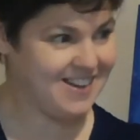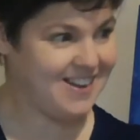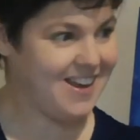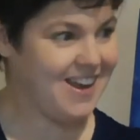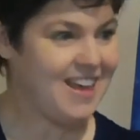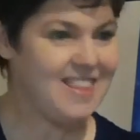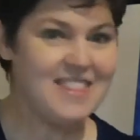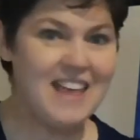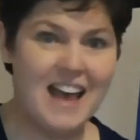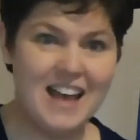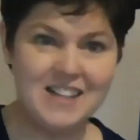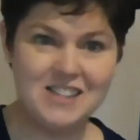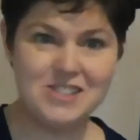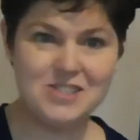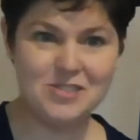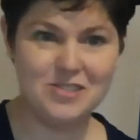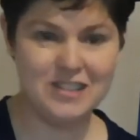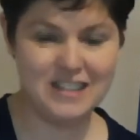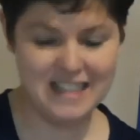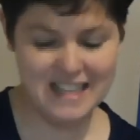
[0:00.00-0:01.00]
That's
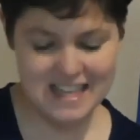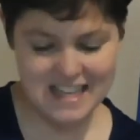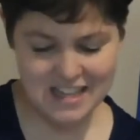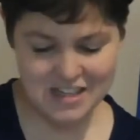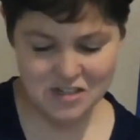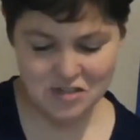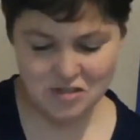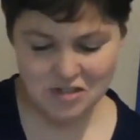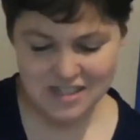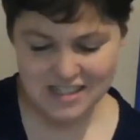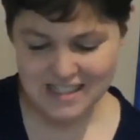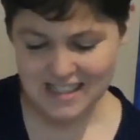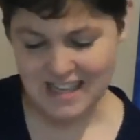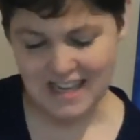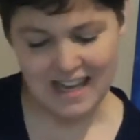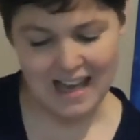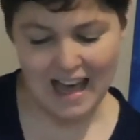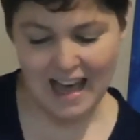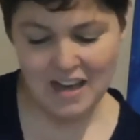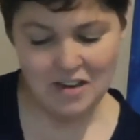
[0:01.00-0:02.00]
really
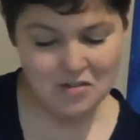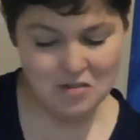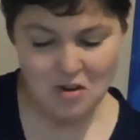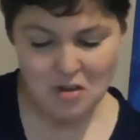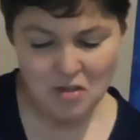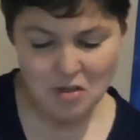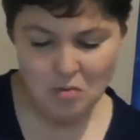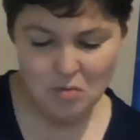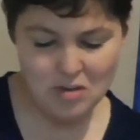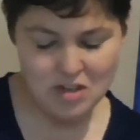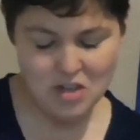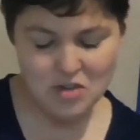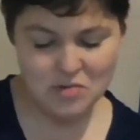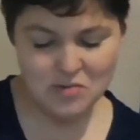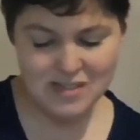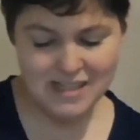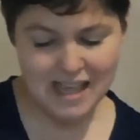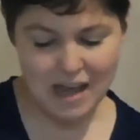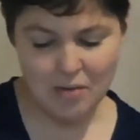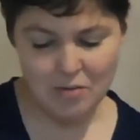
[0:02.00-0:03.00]
interesting. I don't know that we
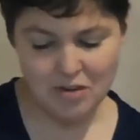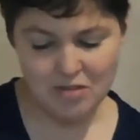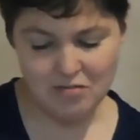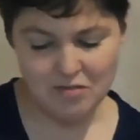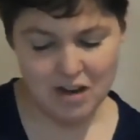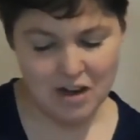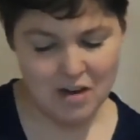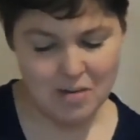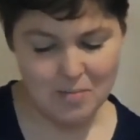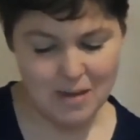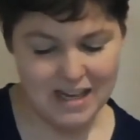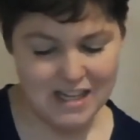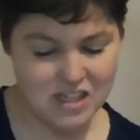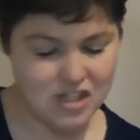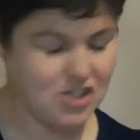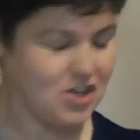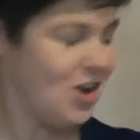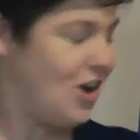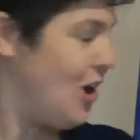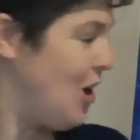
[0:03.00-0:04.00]
use that one very much.
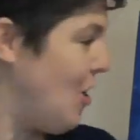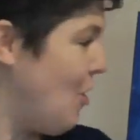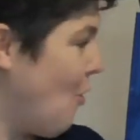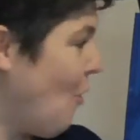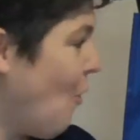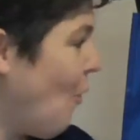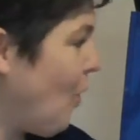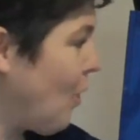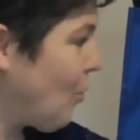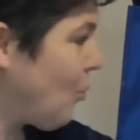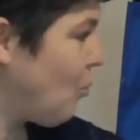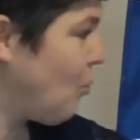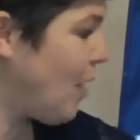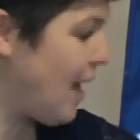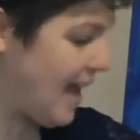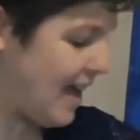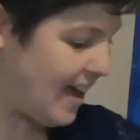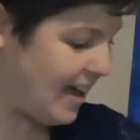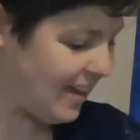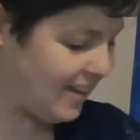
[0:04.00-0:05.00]
Or
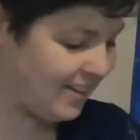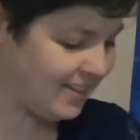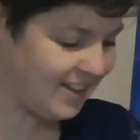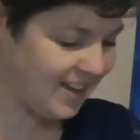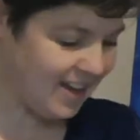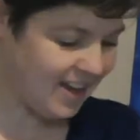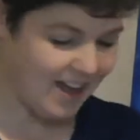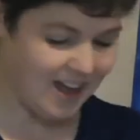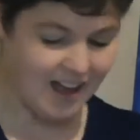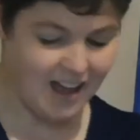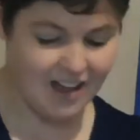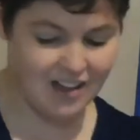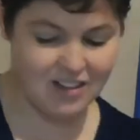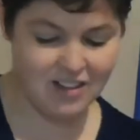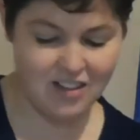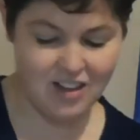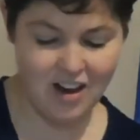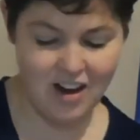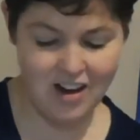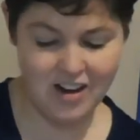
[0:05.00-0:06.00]
whale, a
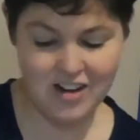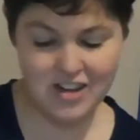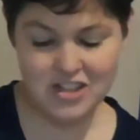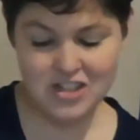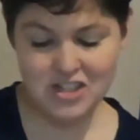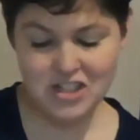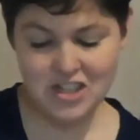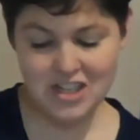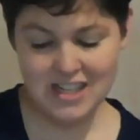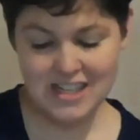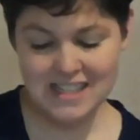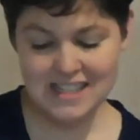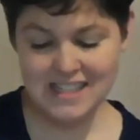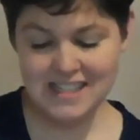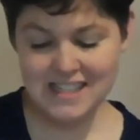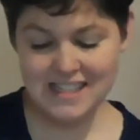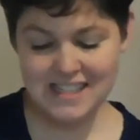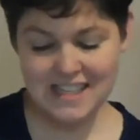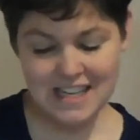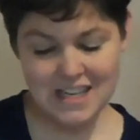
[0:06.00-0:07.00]
large
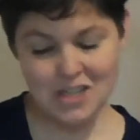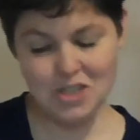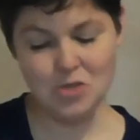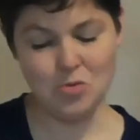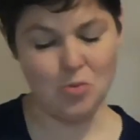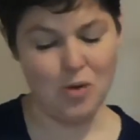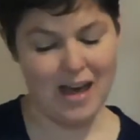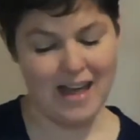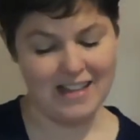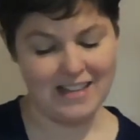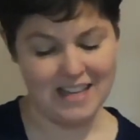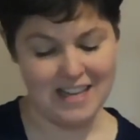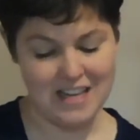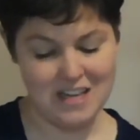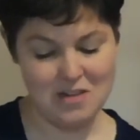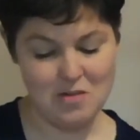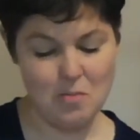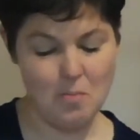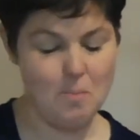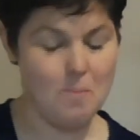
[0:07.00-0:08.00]

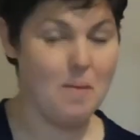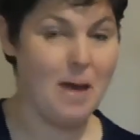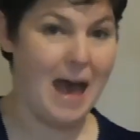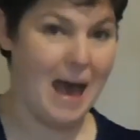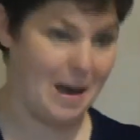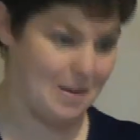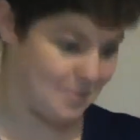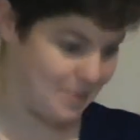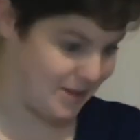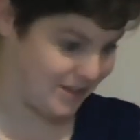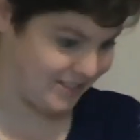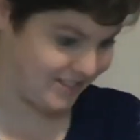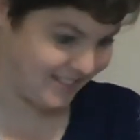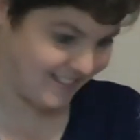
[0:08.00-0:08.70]
sea-dwelling mammal.